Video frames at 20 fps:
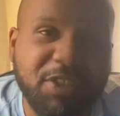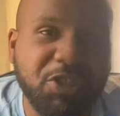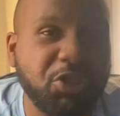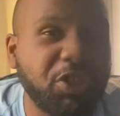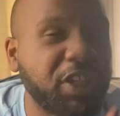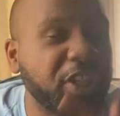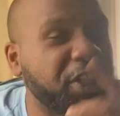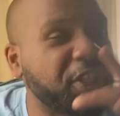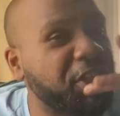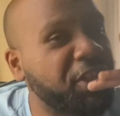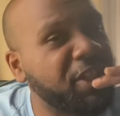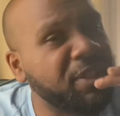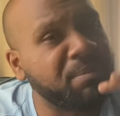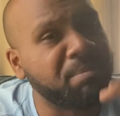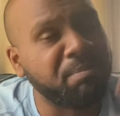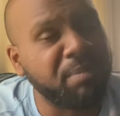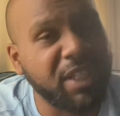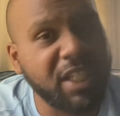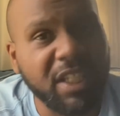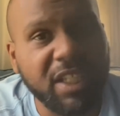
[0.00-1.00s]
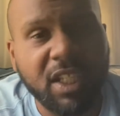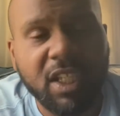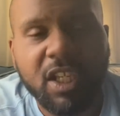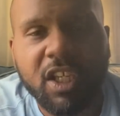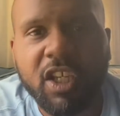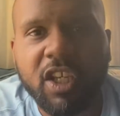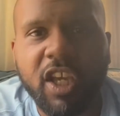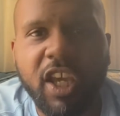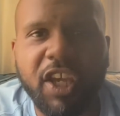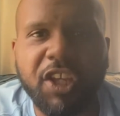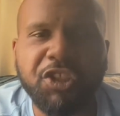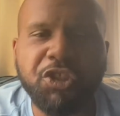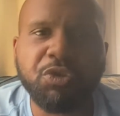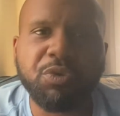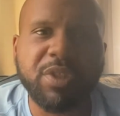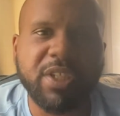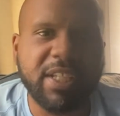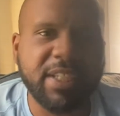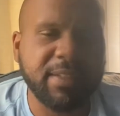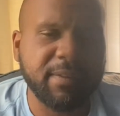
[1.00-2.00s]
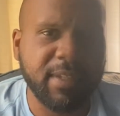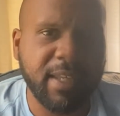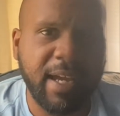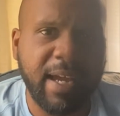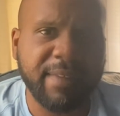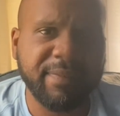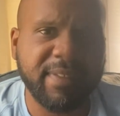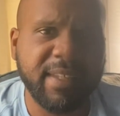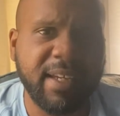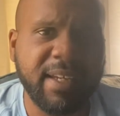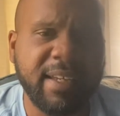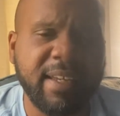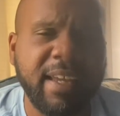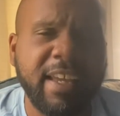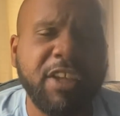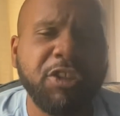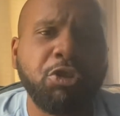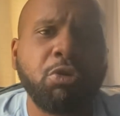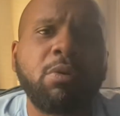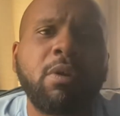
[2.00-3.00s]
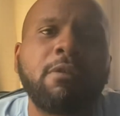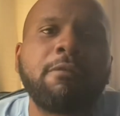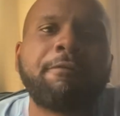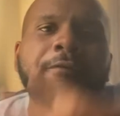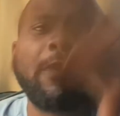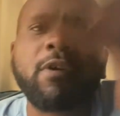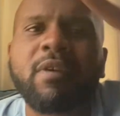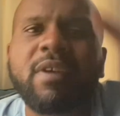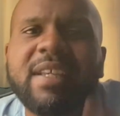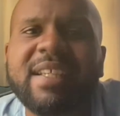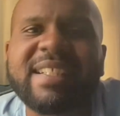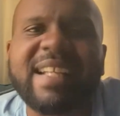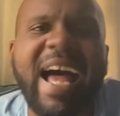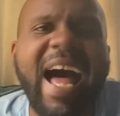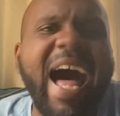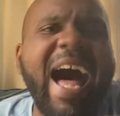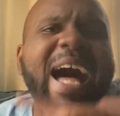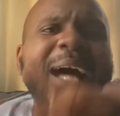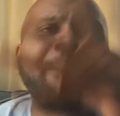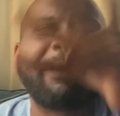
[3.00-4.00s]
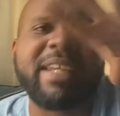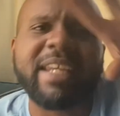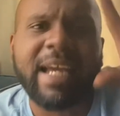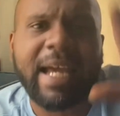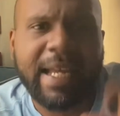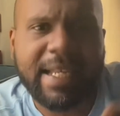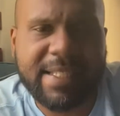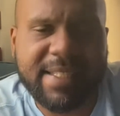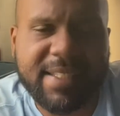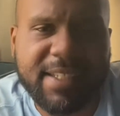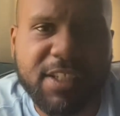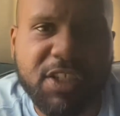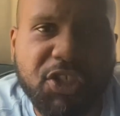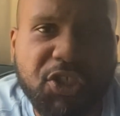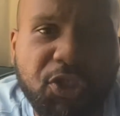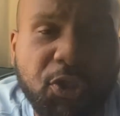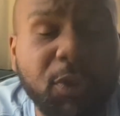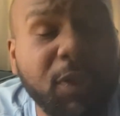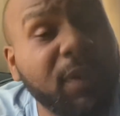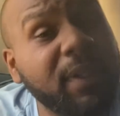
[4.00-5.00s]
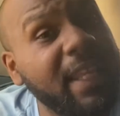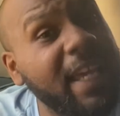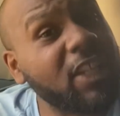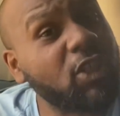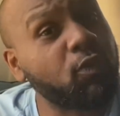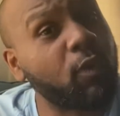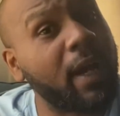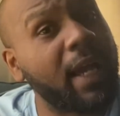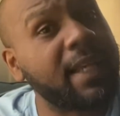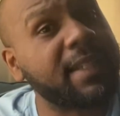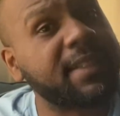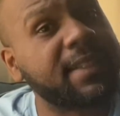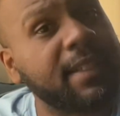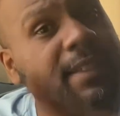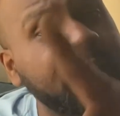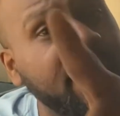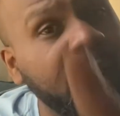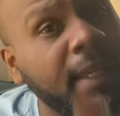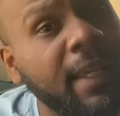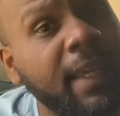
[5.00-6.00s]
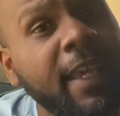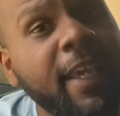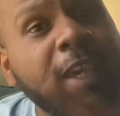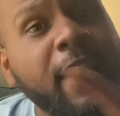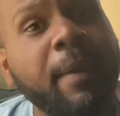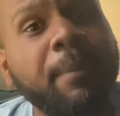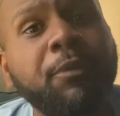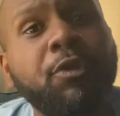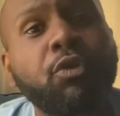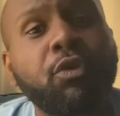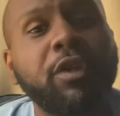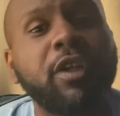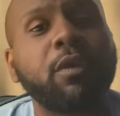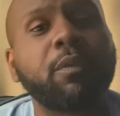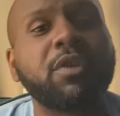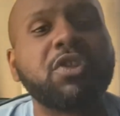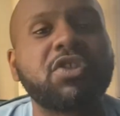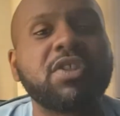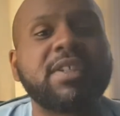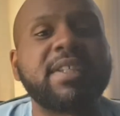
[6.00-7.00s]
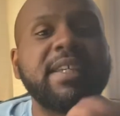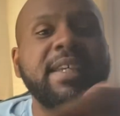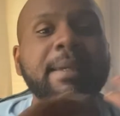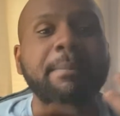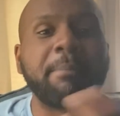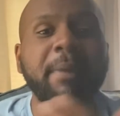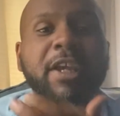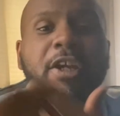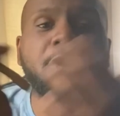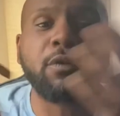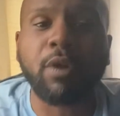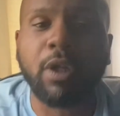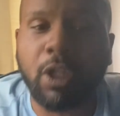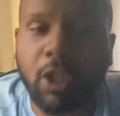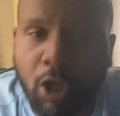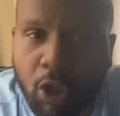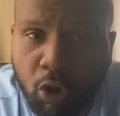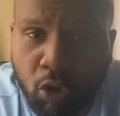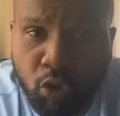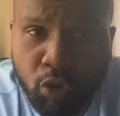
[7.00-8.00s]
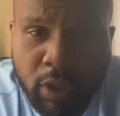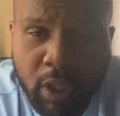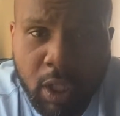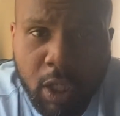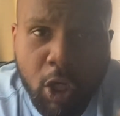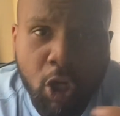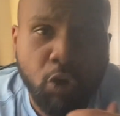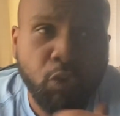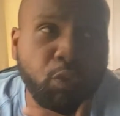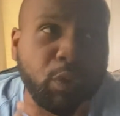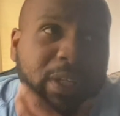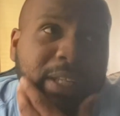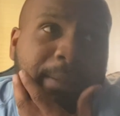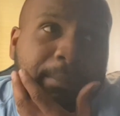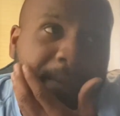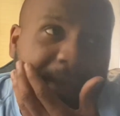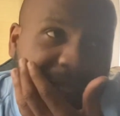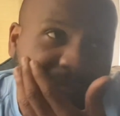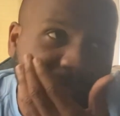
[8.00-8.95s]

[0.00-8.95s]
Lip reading: you get a good beat, and you get you can feel his ambiance in the studio. That's why I said him doing it with just Hitmaker alone really makes